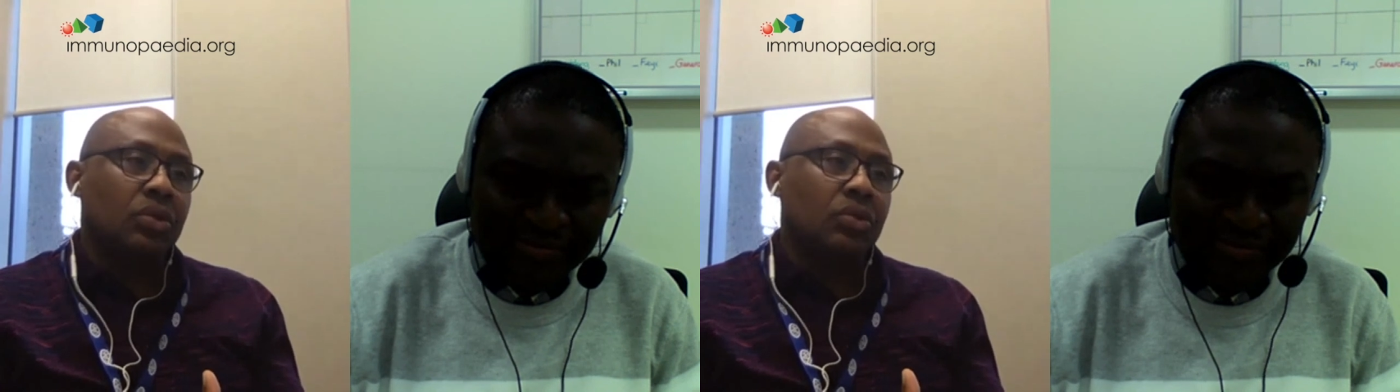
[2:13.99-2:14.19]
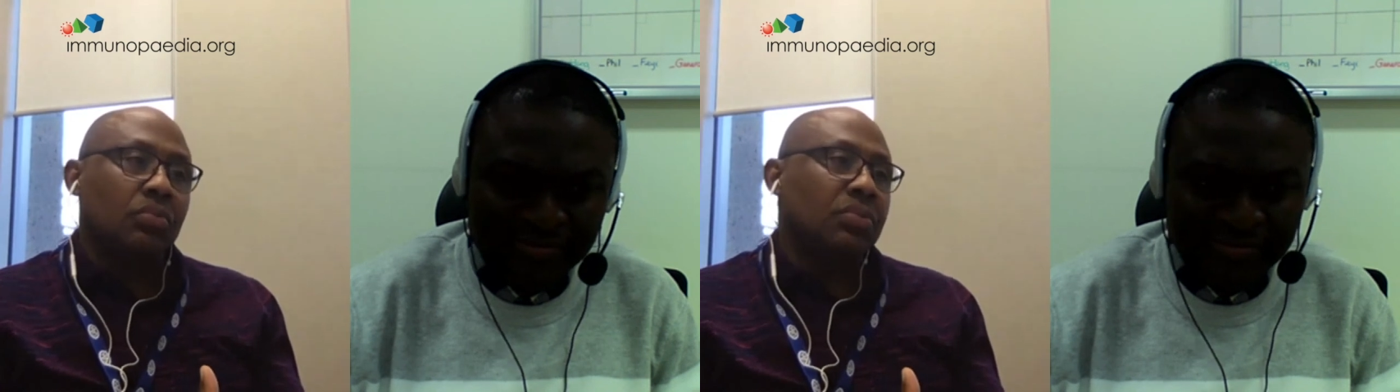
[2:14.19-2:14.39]

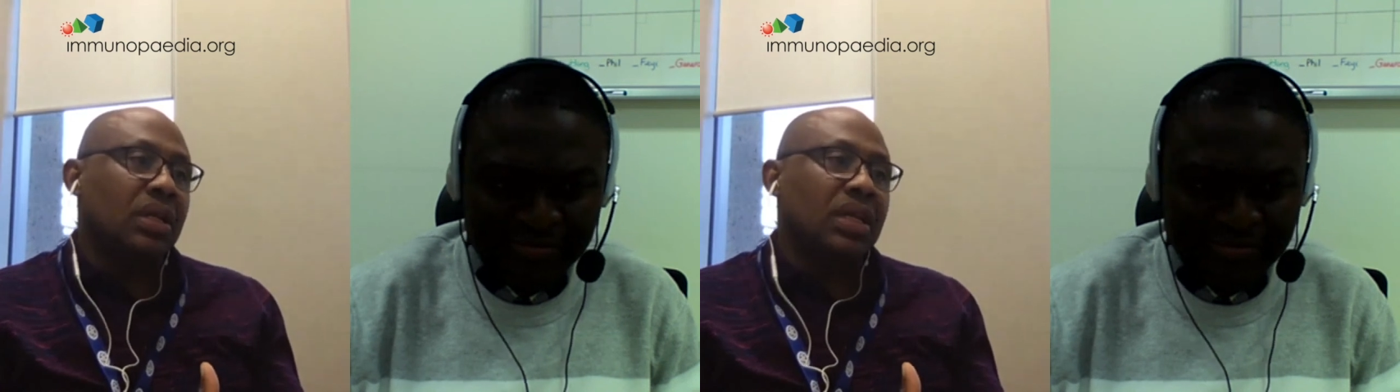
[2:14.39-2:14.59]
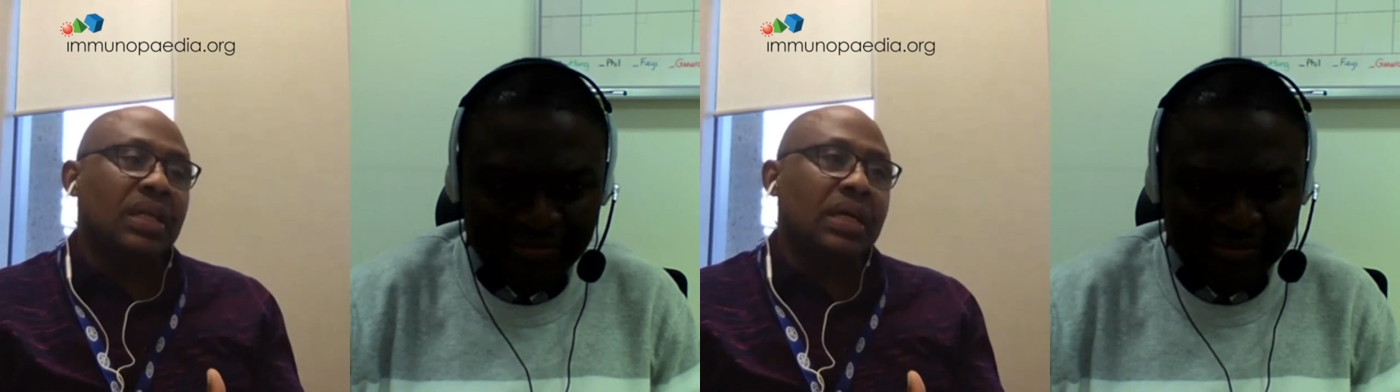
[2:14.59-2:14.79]
to be
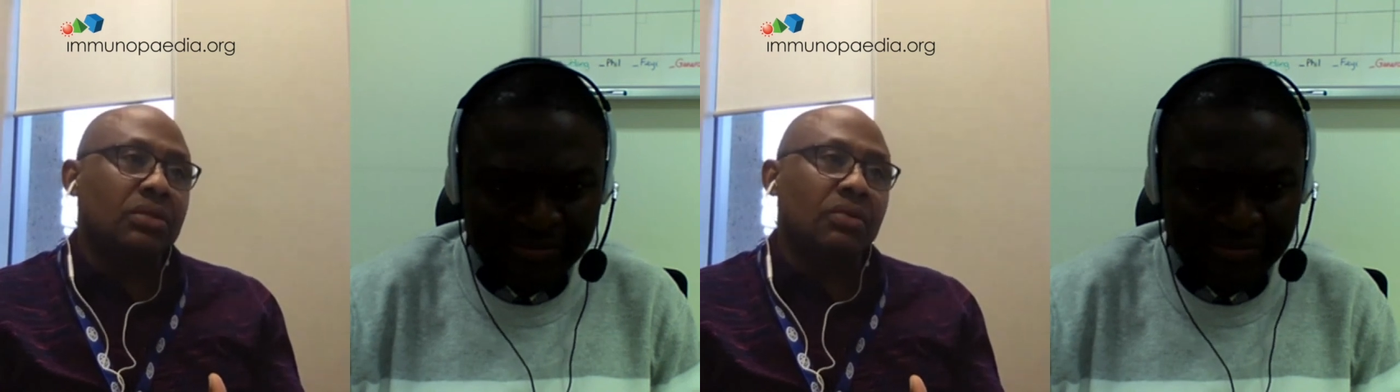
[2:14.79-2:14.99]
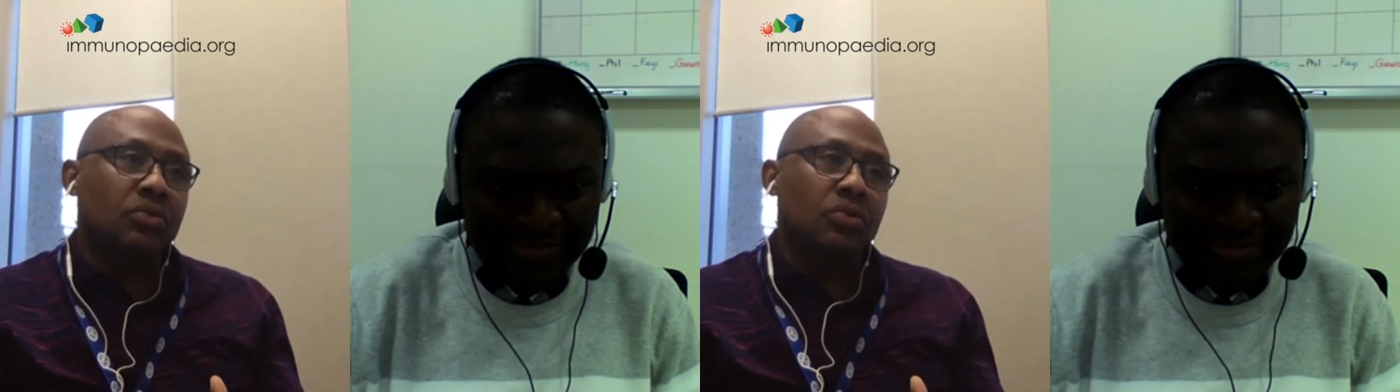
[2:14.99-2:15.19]

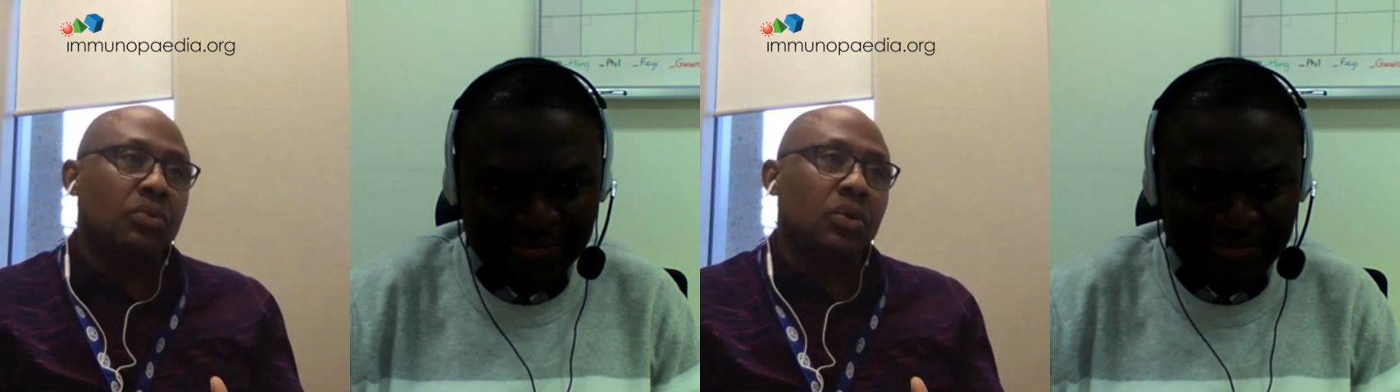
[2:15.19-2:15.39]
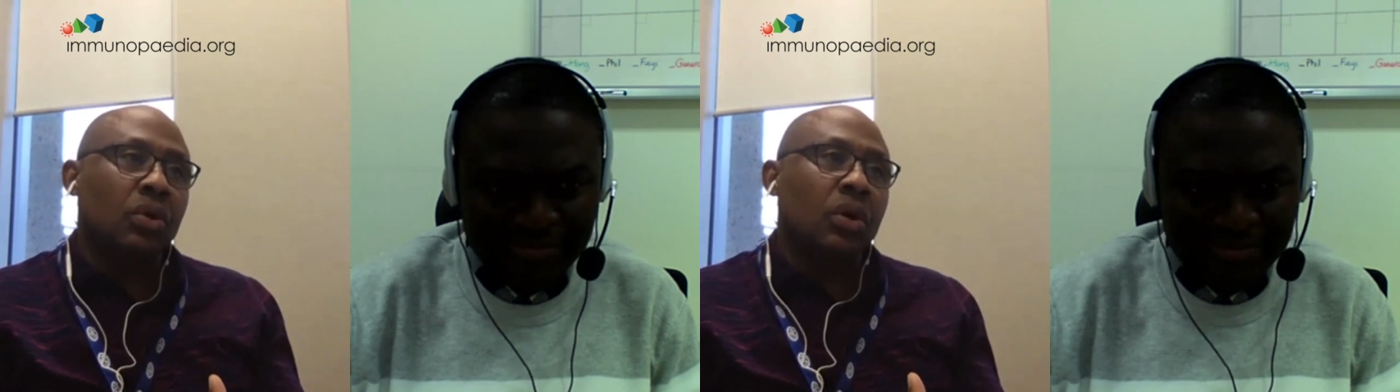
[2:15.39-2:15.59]
leaders of
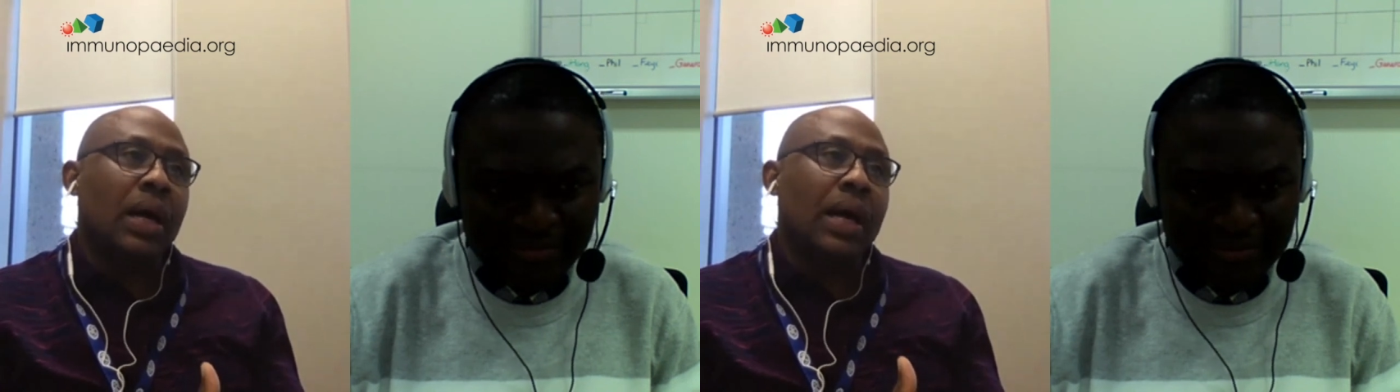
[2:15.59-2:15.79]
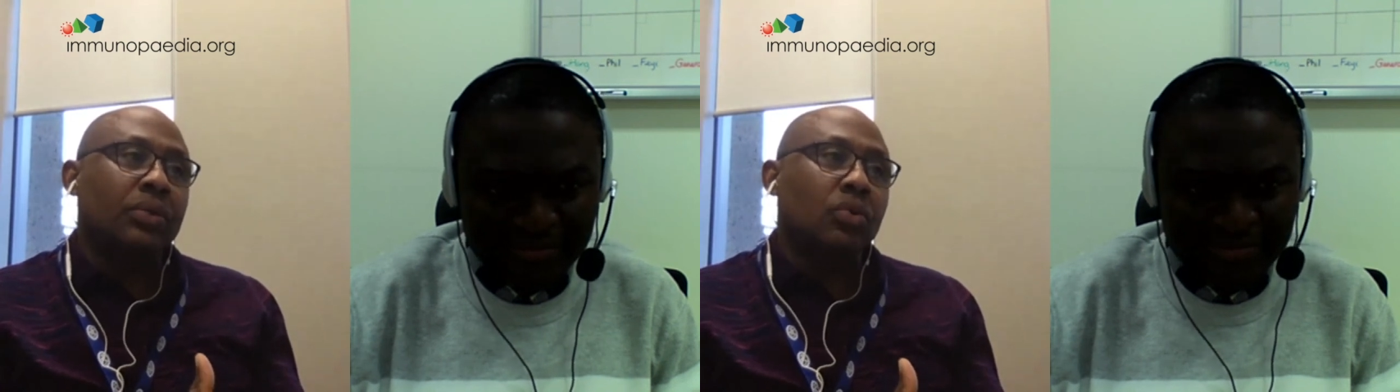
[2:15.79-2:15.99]
tomorrow
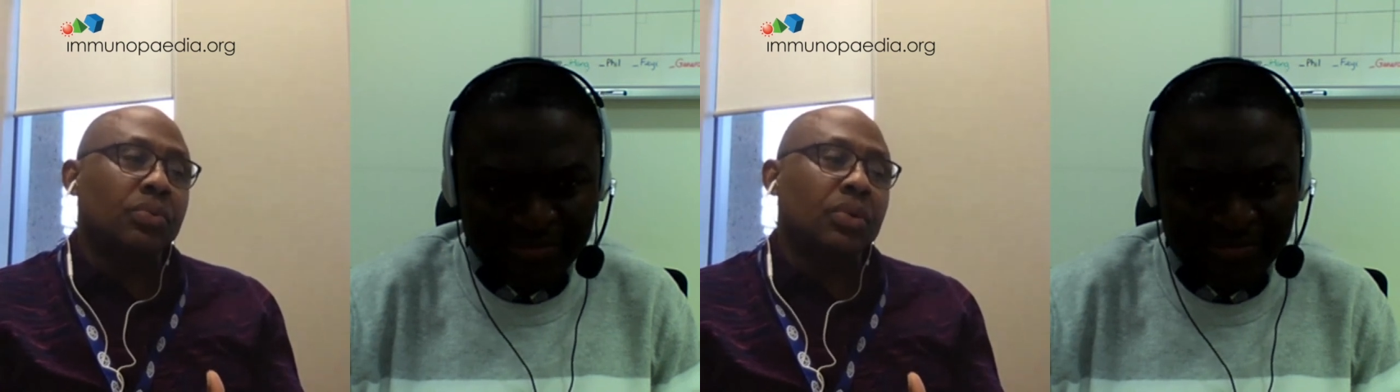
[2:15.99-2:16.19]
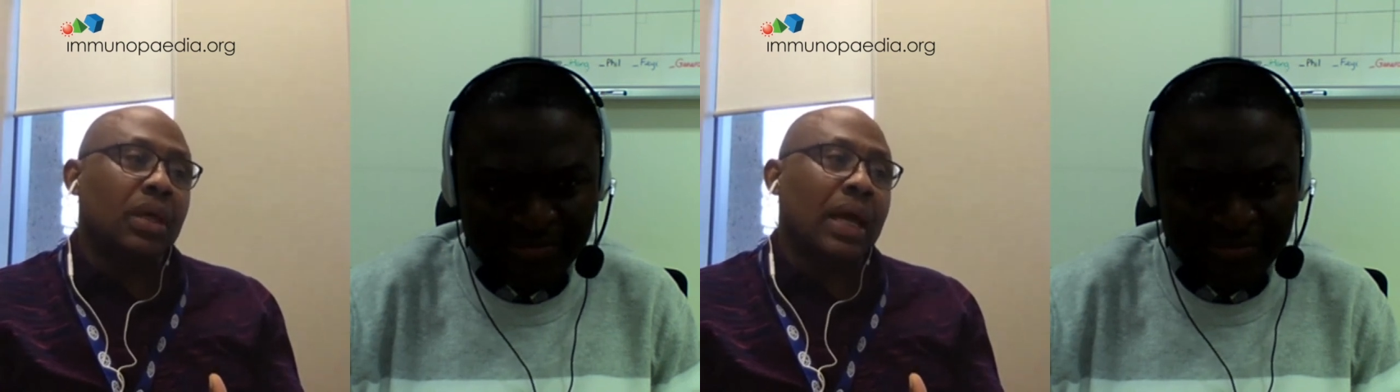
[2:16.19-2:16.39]
and to be